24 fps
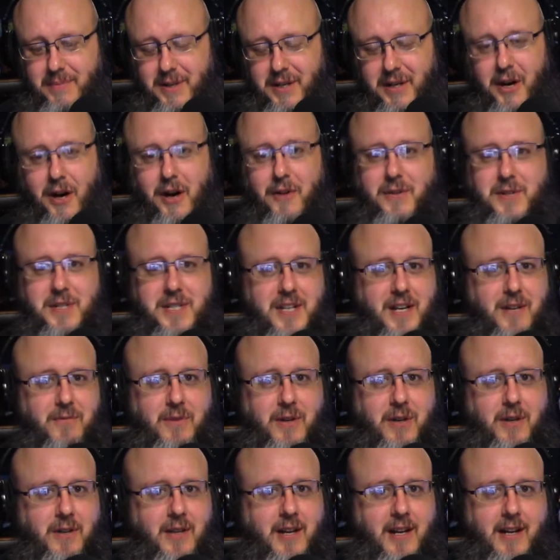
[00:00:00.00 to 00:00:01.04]
But all of a sudden,
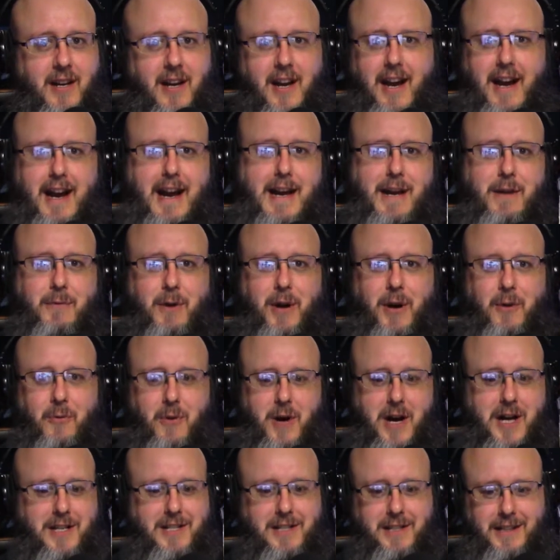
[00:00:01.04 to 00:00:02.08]
we were like, "Hey, do you want to
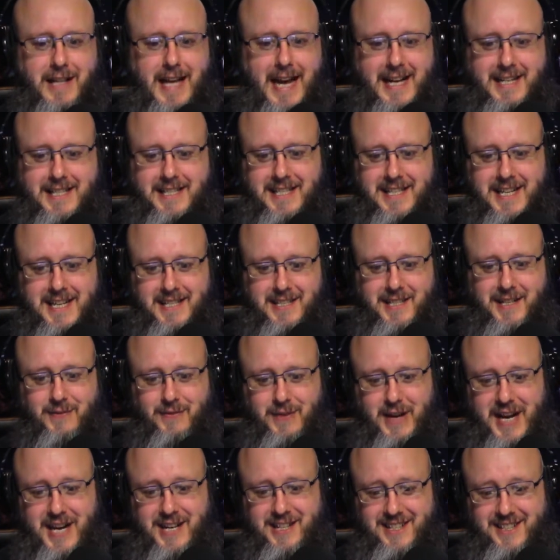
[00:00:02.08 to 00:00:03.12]
watch the last season
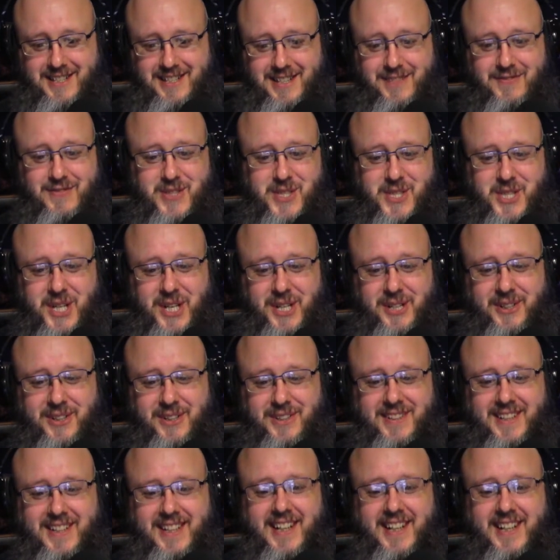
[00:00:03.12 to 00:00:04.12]
of Agents of Shield?"